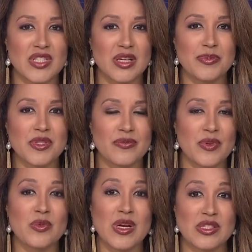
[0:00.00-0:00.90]
tips
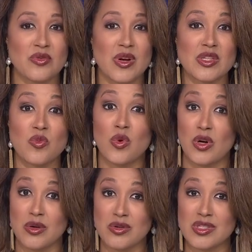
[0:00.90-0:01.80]
for the restaurant's
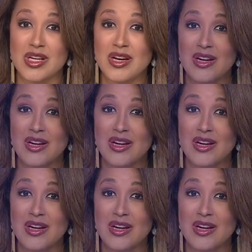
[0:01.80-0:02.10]
workers.